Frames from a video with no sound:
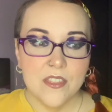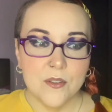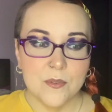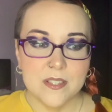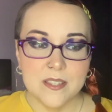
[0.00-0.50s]

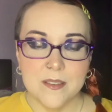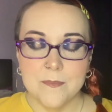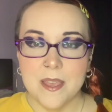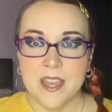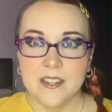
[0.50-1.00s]
there was a
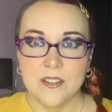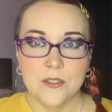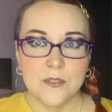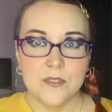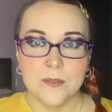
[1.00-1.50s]
man
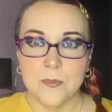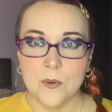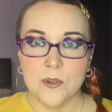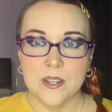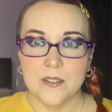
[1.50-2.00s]
who
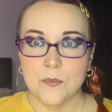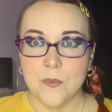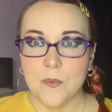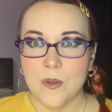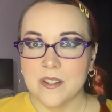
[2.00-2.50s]
supported
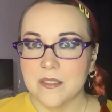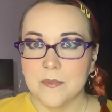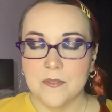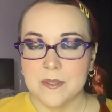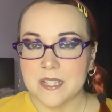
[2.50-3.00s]
one of the
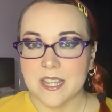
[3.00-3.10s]
movements.